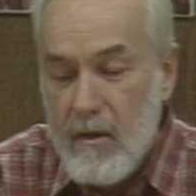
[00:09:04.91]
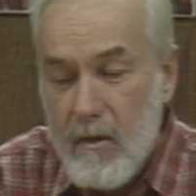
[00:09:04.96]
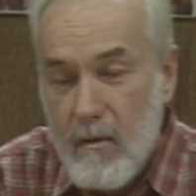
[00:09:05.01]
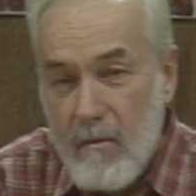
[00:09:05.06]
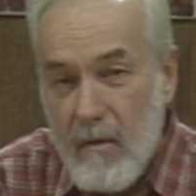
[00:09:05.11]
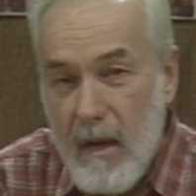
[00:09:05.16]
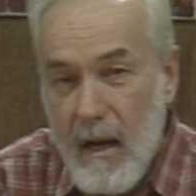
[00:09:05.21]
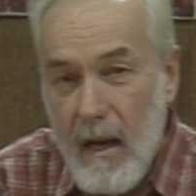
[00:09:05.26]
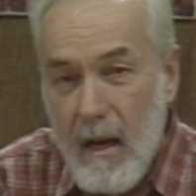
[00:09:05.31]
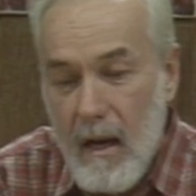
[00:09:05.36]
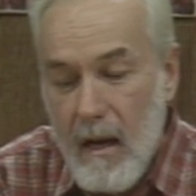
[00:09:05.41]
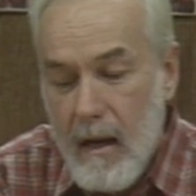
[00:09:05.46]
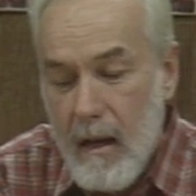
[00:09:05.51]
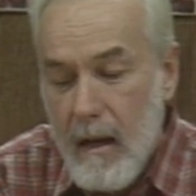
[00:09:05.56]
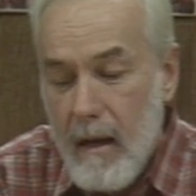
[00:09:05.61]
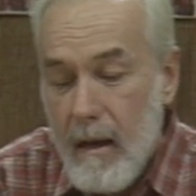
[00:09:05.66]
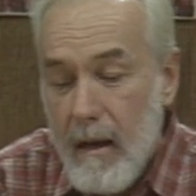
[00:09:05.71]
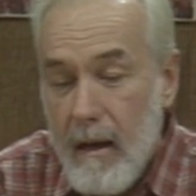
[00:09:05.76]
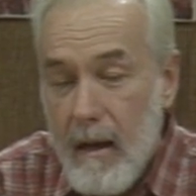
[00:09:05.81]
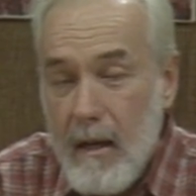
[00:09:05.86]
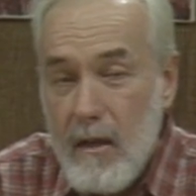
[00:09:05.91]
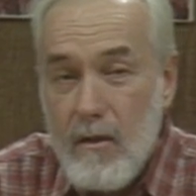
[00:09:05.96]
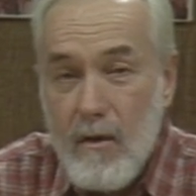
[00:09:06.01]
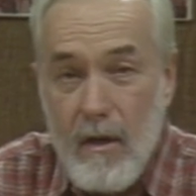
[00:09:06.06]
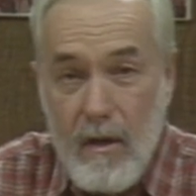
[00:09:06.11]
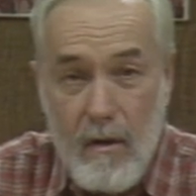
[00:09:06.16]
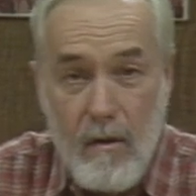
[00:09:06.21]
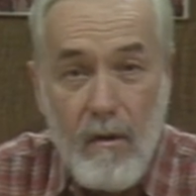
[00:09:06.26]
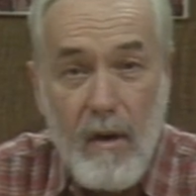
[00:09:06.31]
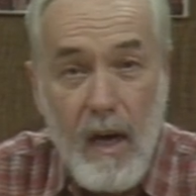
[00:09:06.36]
around. He's
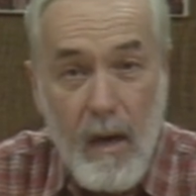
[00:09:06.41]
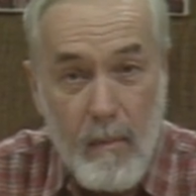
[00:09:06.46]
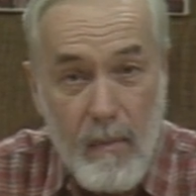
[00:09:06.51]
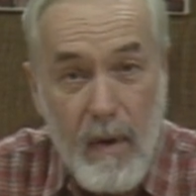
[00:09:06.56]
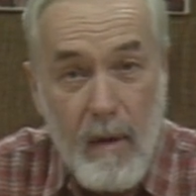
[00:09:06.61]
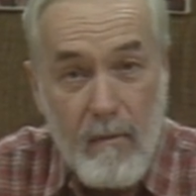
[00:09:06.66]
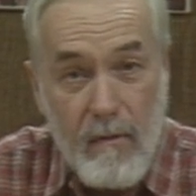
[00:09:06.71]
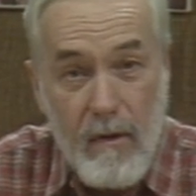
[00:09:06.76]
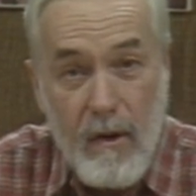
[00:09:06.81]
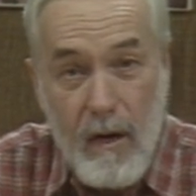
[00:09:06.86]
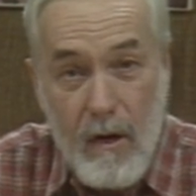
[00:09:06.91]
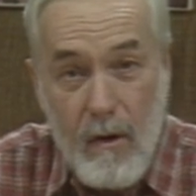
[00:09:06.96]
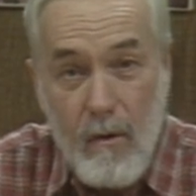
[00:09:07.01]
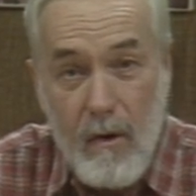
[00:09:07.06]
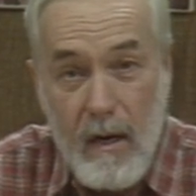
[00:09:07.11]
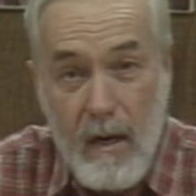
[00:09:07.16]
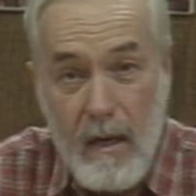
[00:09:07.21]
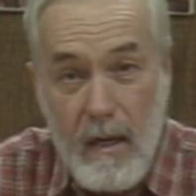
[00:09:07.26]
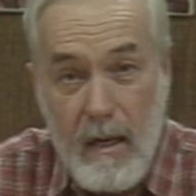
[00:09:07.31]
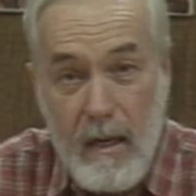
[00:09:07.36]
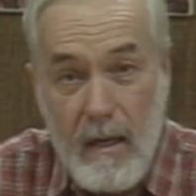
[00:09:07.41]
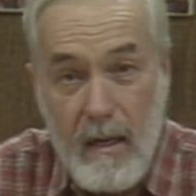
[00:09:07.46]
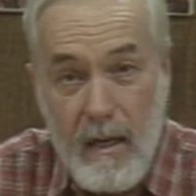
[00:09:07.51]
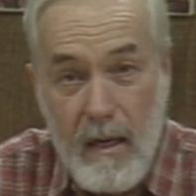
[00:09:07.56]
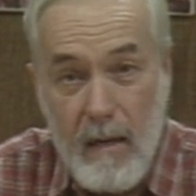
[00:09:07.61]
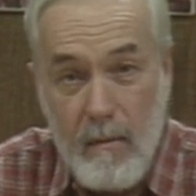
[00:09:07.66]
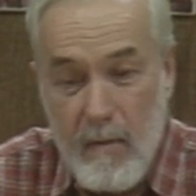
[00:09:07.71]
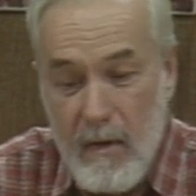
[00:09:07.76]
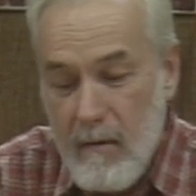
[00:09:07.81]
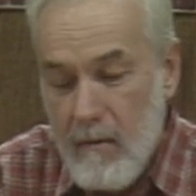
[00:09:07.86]
going to cramp up very quickly
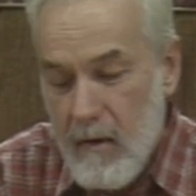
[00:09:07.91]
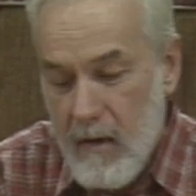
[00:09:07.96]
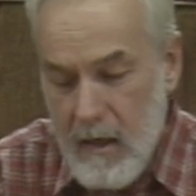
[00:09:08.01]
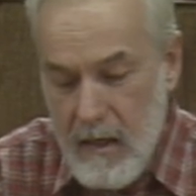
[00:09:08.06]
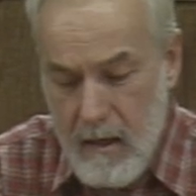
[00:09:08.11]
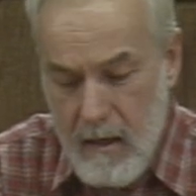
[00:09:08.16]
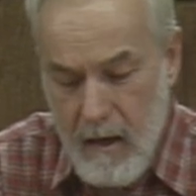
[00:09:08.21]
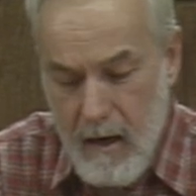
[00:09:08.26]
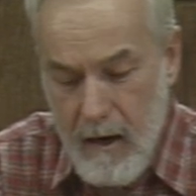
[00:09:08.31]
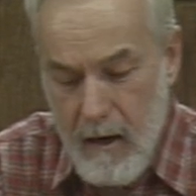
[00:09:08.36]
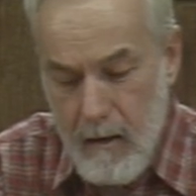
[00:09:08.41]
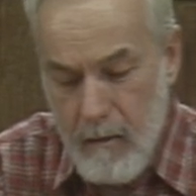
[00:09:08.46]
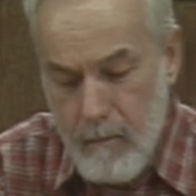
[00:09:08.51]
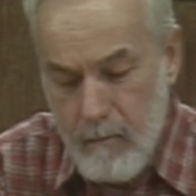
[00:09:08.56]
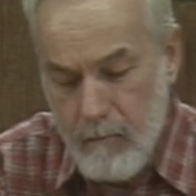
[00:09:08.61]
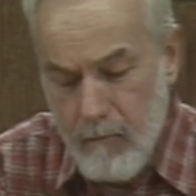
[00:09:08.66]
and be very tired.